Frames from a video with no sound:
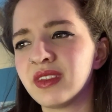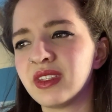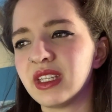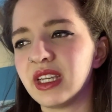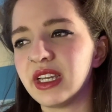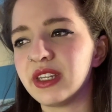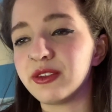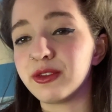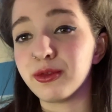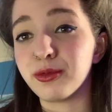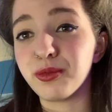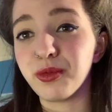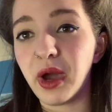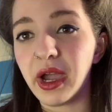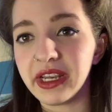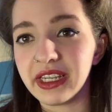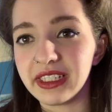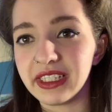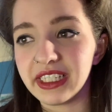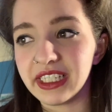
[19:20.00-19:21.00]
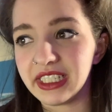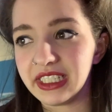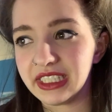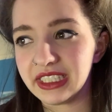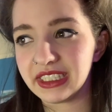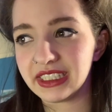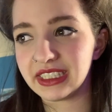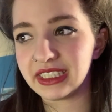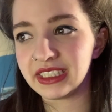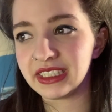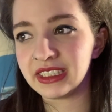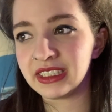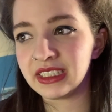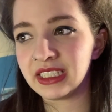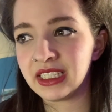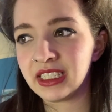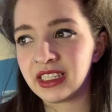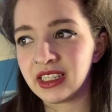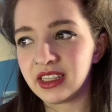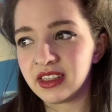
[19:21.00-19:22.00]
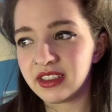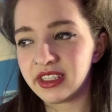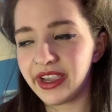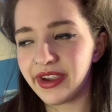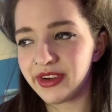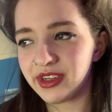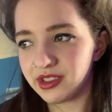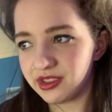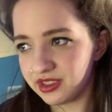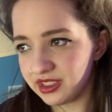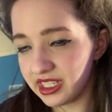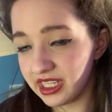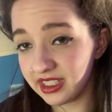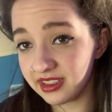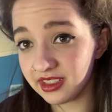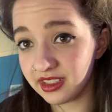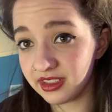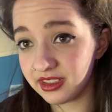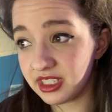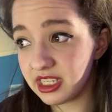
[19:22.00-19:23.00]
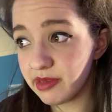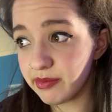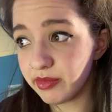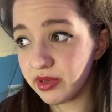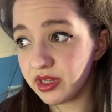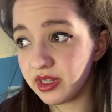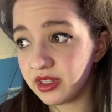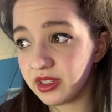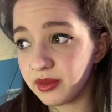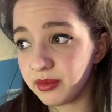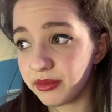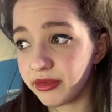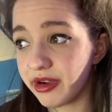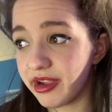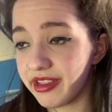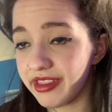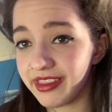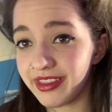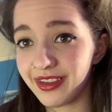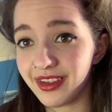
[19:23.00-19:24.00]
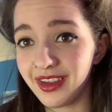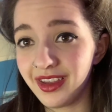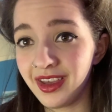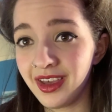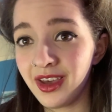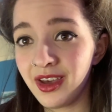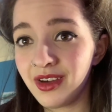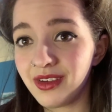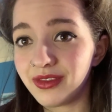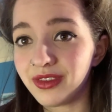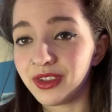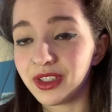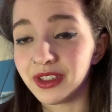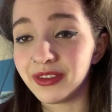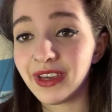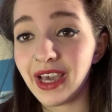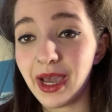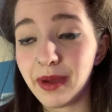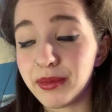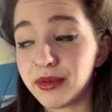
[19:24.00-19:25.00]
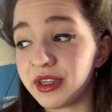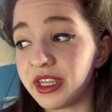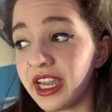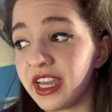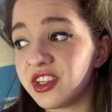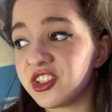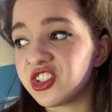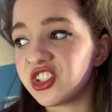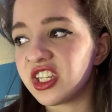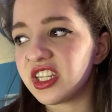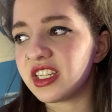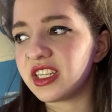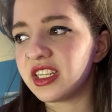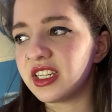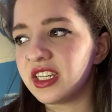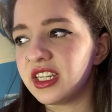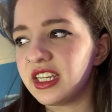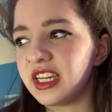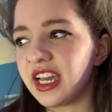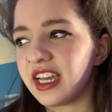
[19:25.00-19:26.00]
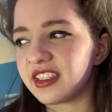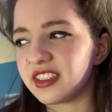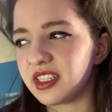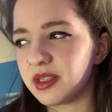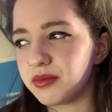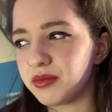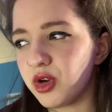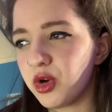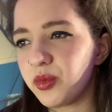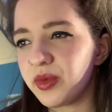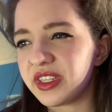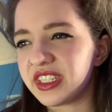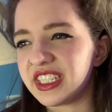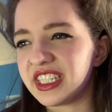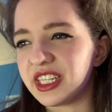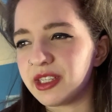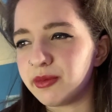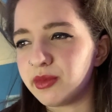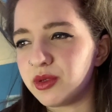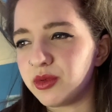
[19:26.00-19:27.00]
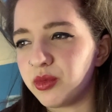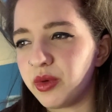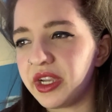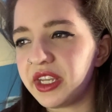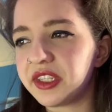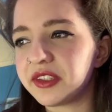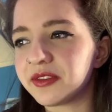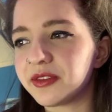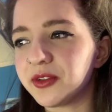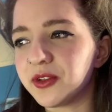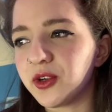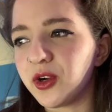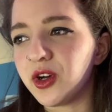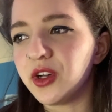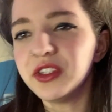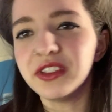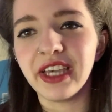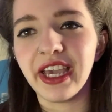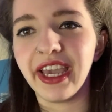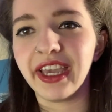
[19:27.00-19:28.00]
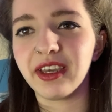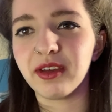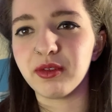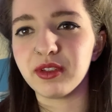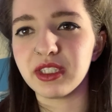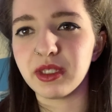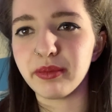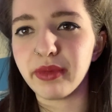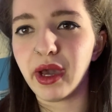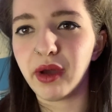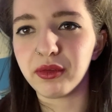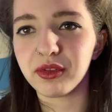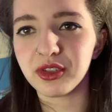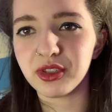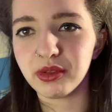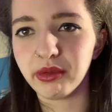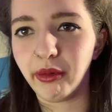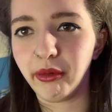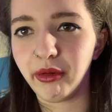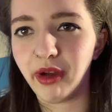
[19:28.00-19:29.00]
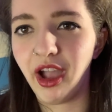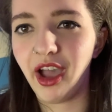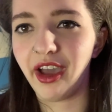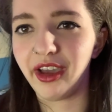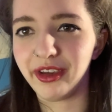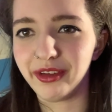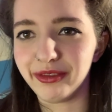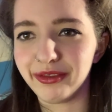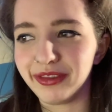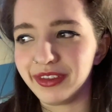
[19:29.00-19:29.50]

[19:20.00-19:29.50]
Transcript: And finally, Terios takes a deep breath, full of apprehension, as the moment he had been waiting for a whole day was about to arrive.